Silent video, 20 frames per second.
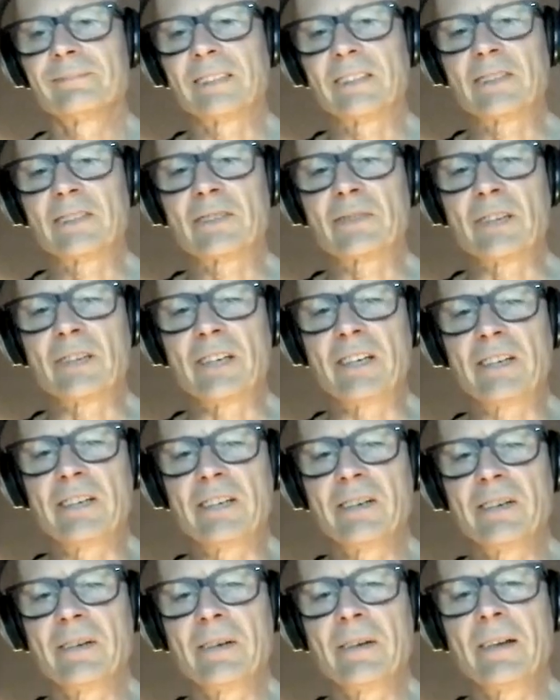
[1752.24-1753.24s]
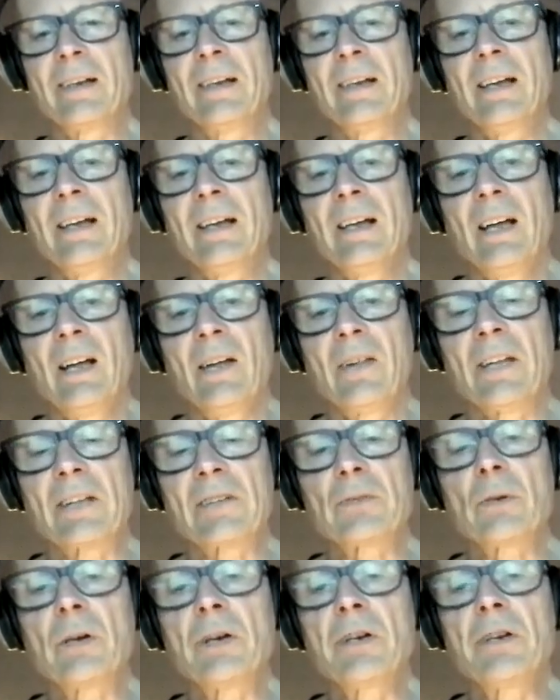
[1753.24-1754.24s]
That's great.
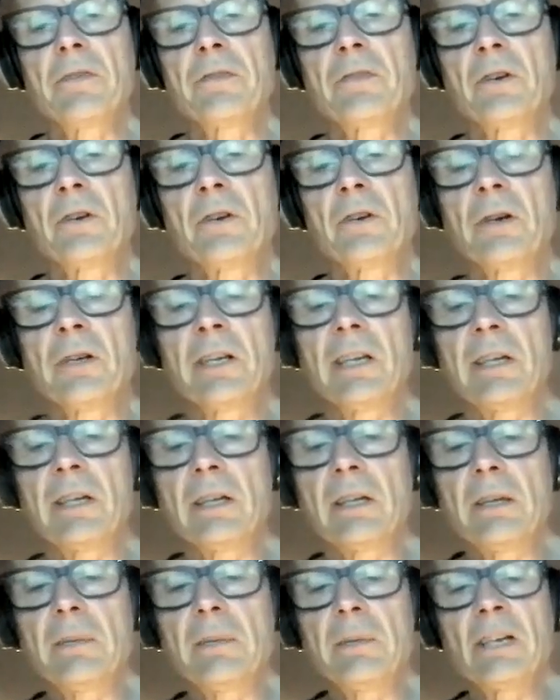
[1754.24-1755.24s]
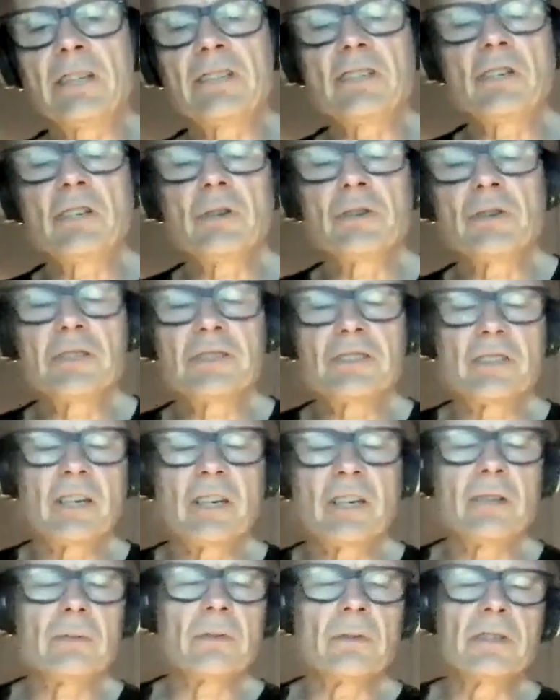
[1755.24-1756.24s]
That's wonderful, because the
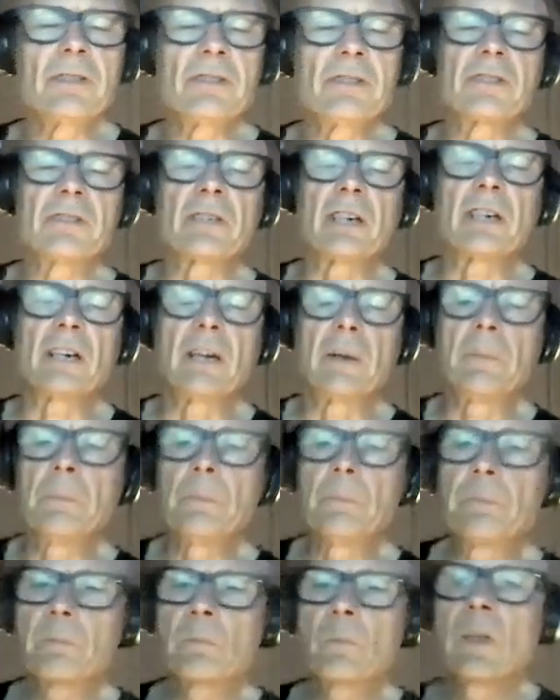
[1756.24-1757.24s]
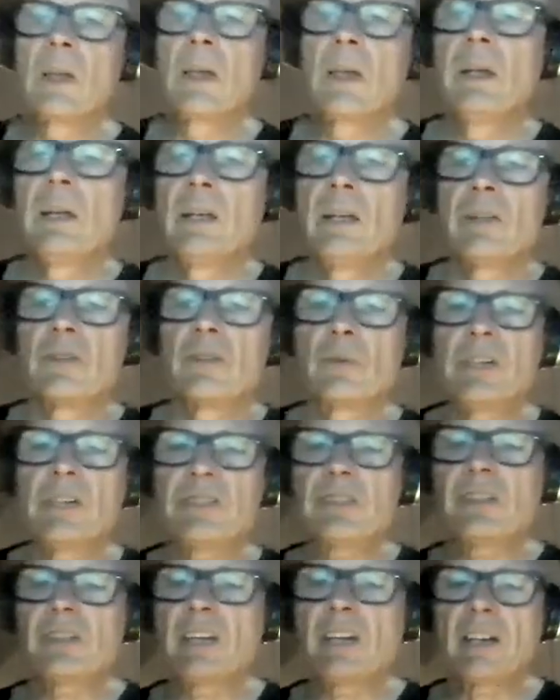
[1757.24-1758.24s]
site was the
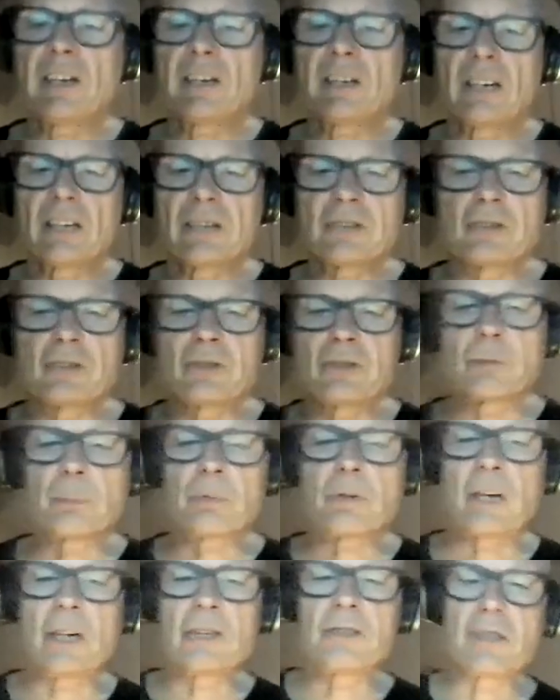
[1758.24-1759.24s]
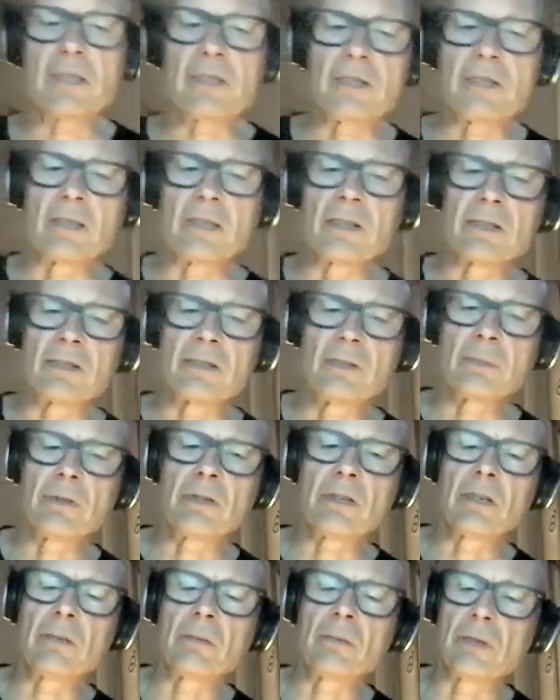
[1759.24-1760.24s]
reason that I got to do the project there to
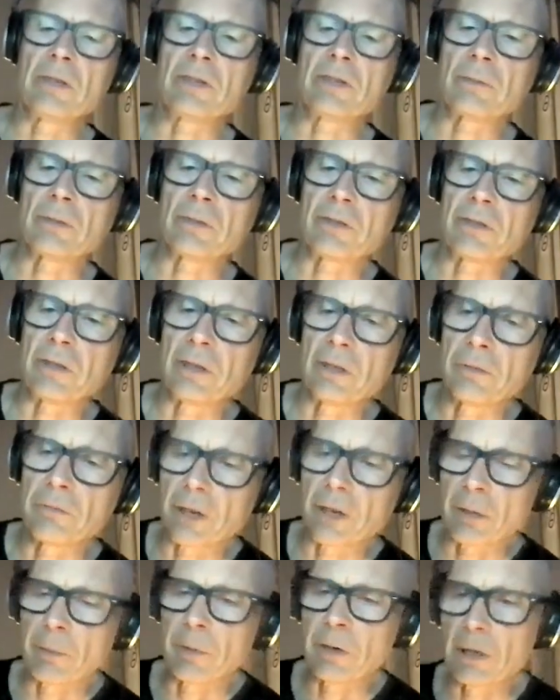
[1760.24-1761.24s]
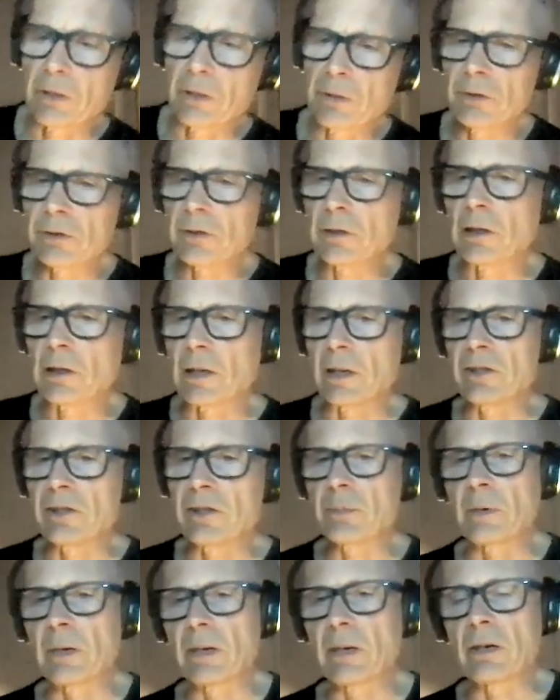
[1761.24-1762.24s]
begin with the Environmental Youth
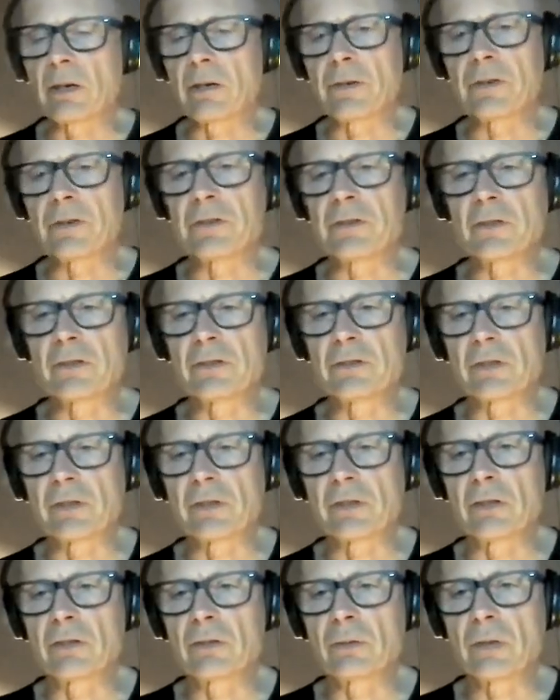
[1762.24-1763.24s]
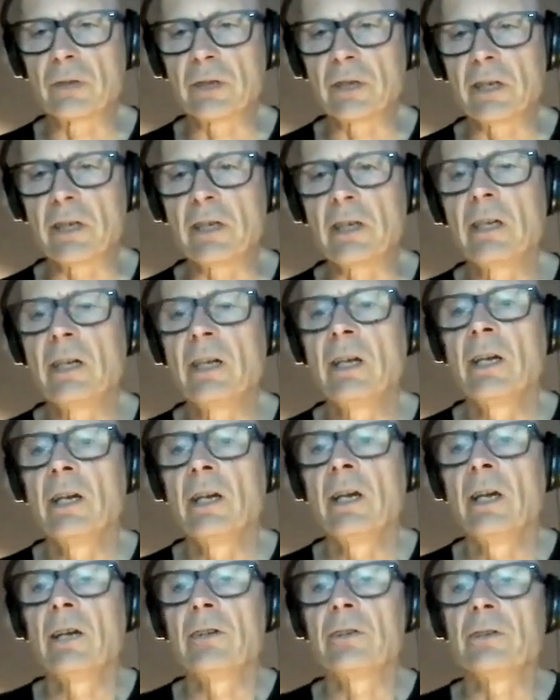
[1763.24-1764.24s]
Alliance back all those years ago,
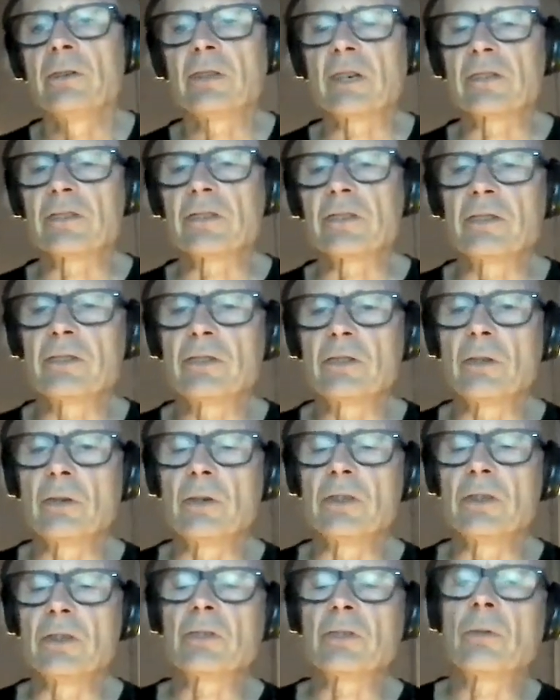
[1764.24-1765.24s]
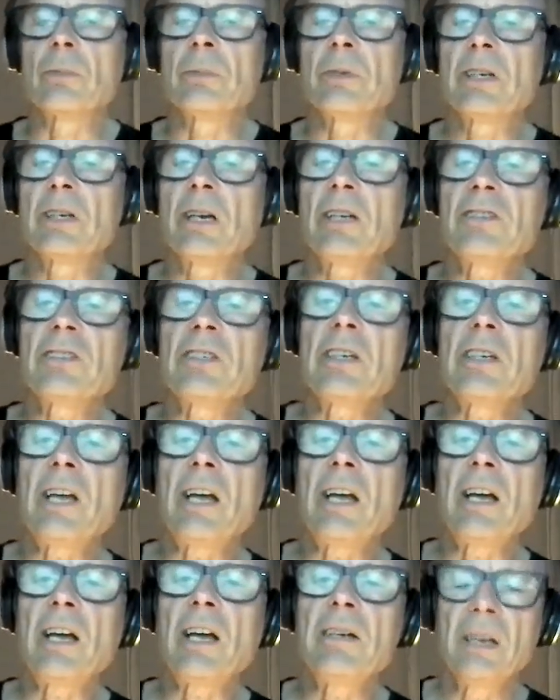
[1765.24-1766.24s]
2002, is because
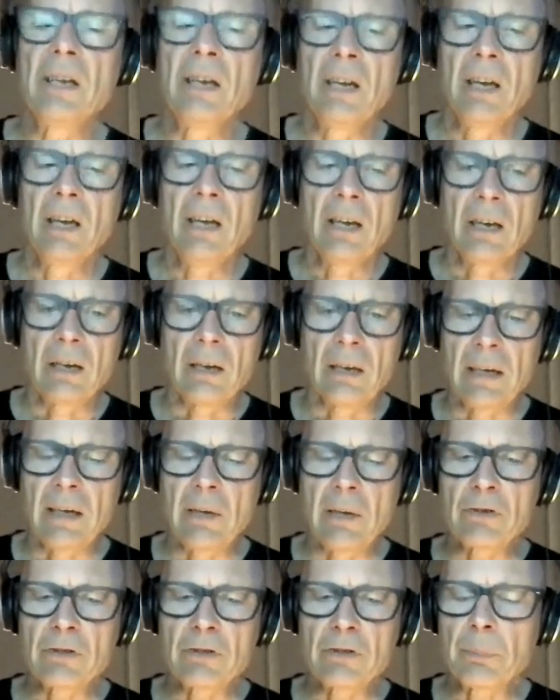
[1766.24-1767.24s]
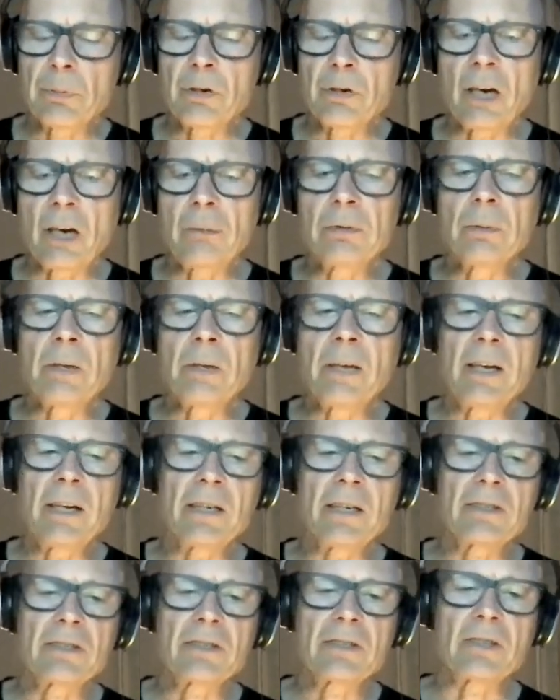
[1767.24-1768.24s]
it was the
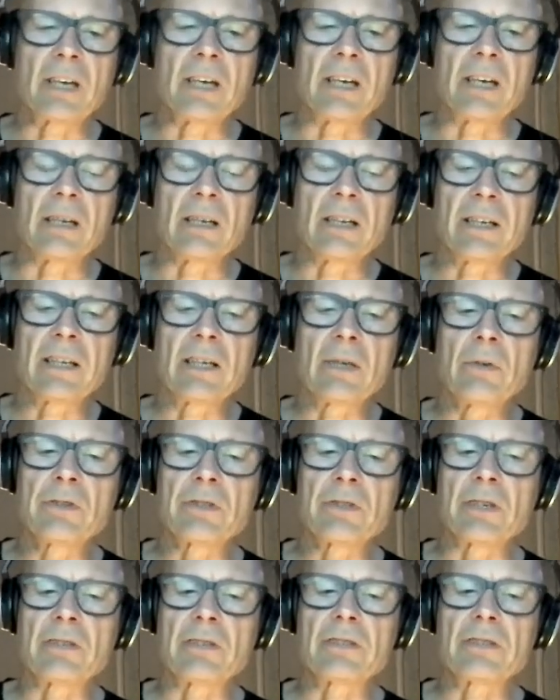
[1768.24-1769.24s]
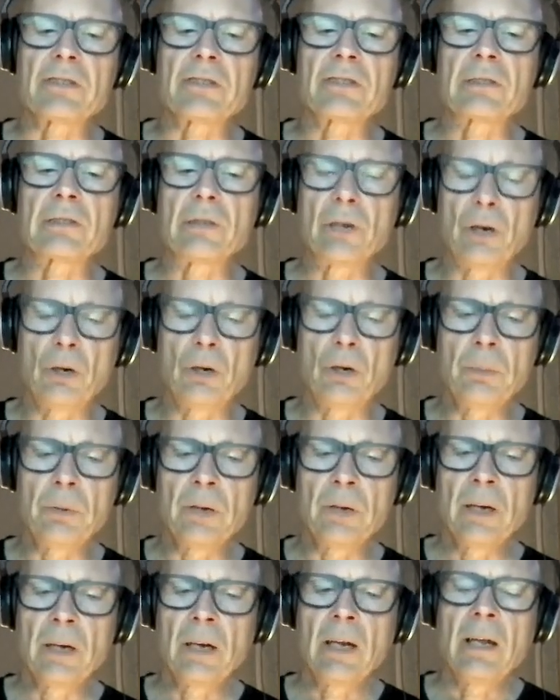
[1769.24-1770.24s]
problematic site. Like, it was a slope.
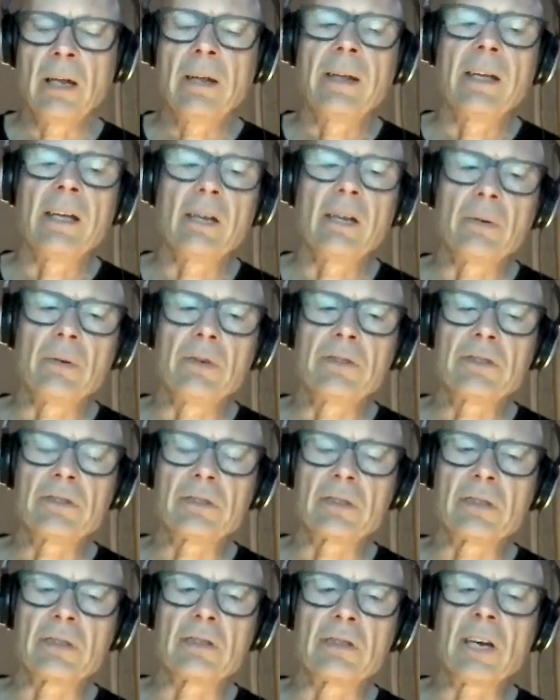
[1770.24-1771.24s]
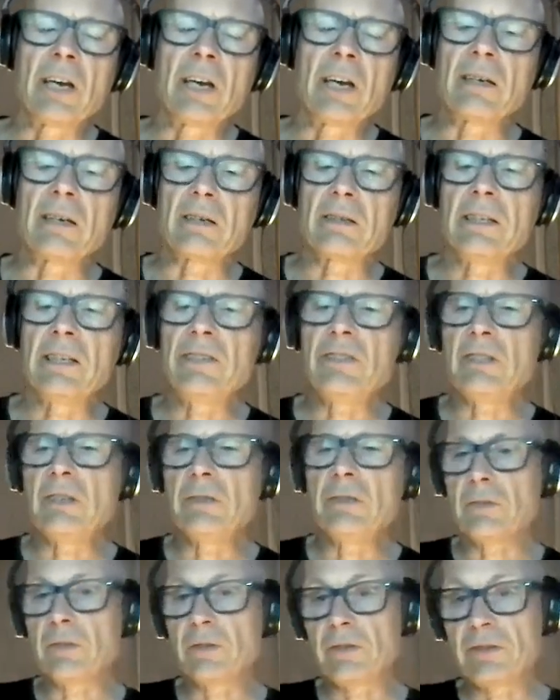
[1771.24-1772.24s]
It was not
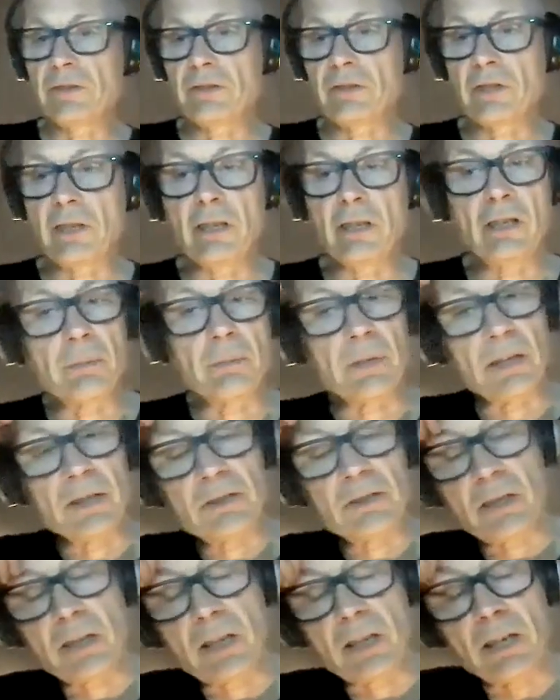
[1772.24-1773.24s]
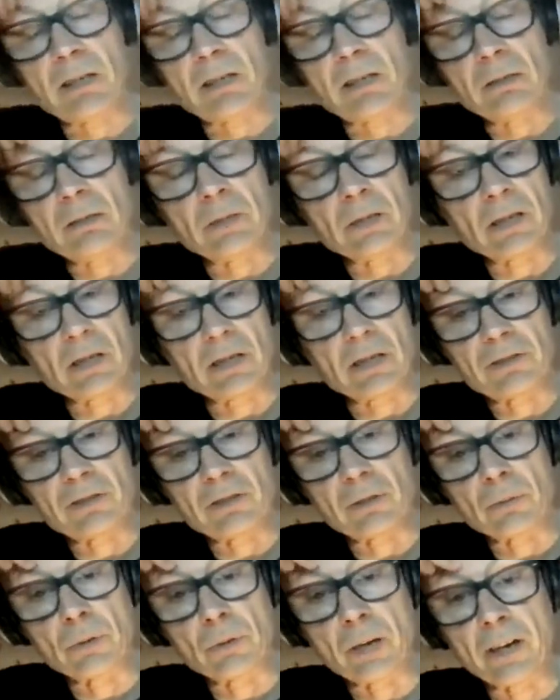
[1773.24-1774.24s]
easy for the city to maintain because
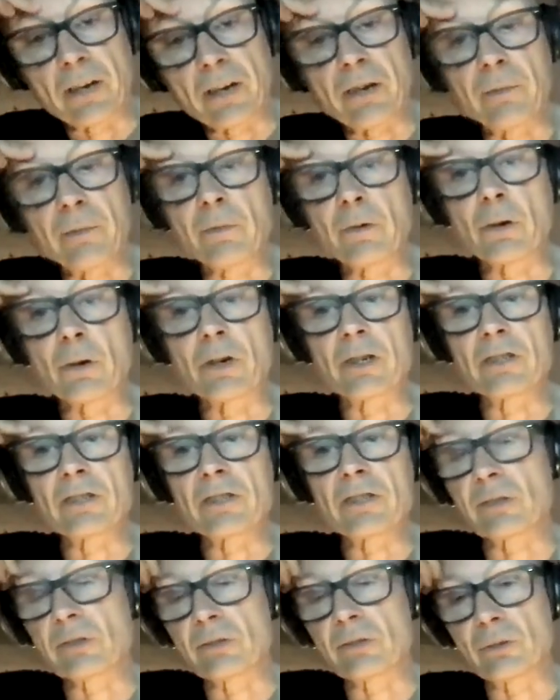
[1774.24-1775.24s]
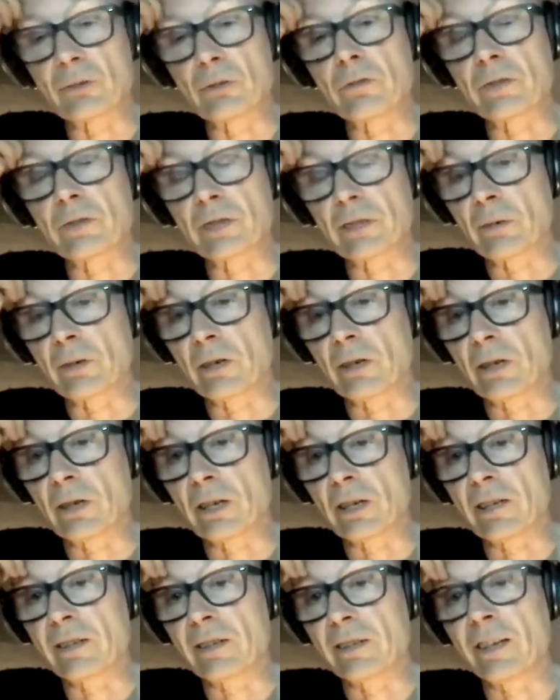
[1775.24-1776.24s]
ride-em moors don't do very well
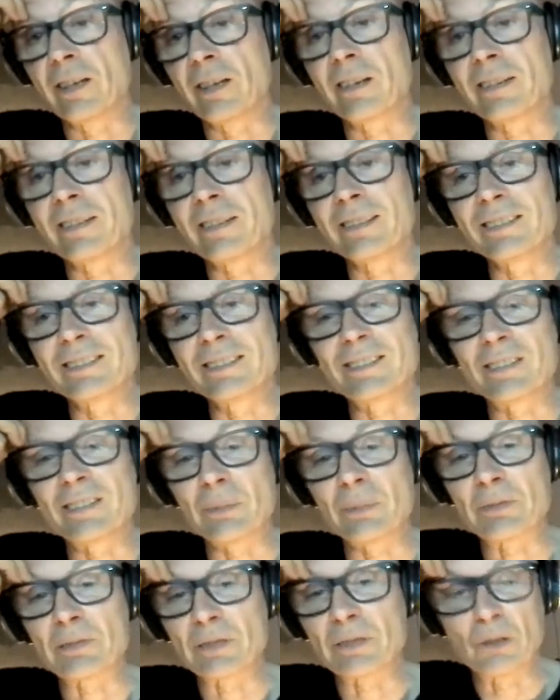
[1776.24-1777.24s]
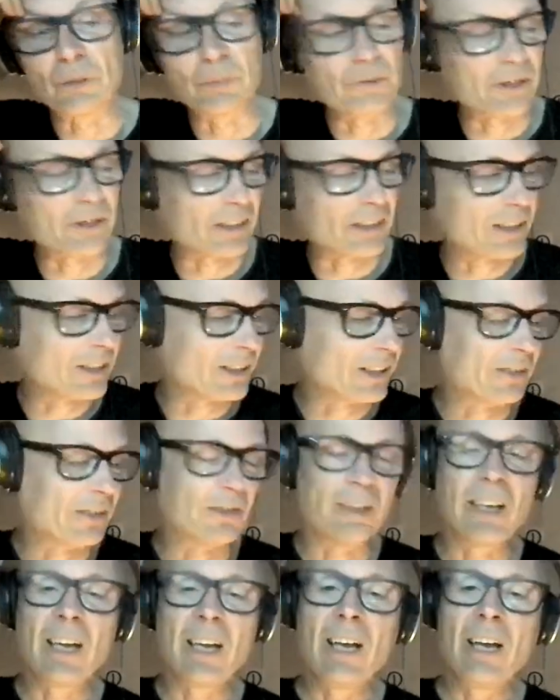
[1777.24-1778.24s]
on steep slopes. That could get